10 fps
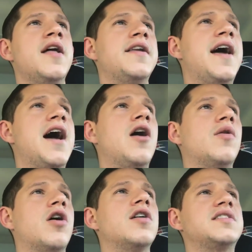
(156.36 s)
Now,
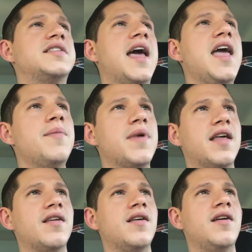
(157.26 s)
her
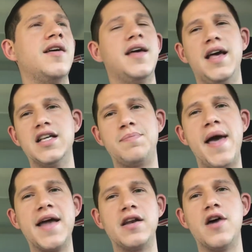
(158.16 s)
detainment is
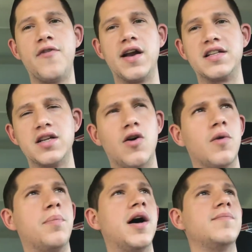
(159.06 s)
bad enough on its
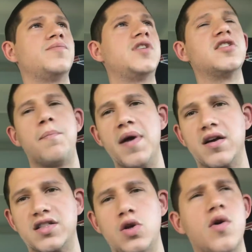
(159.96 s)
own, but there's a
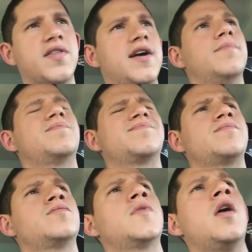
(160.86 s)
bigger story there.
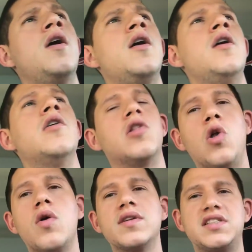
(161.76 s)

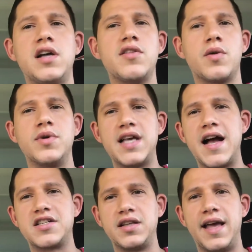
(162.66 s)
Lauren Southern was
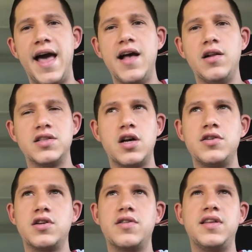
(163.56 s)
actually held
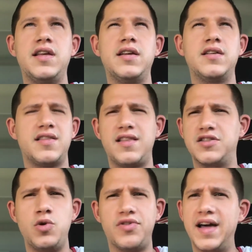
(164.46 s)
under the
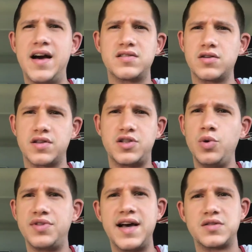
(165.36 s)
2000 or the
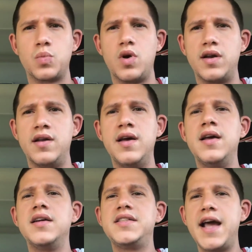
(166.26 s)
2001
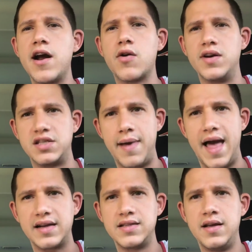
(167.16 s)
Terrorism
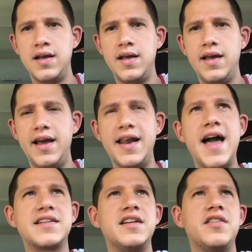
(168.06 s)
Act,
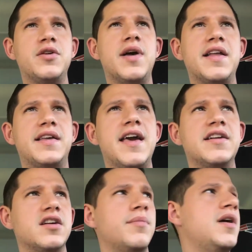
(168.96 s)
enacted in the United
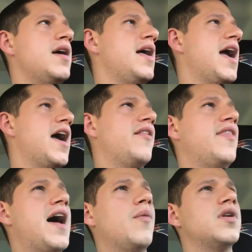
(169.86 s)
Kingdom.
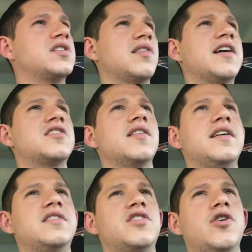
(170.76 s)
And that was
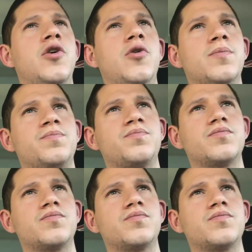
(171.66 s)
allegedly to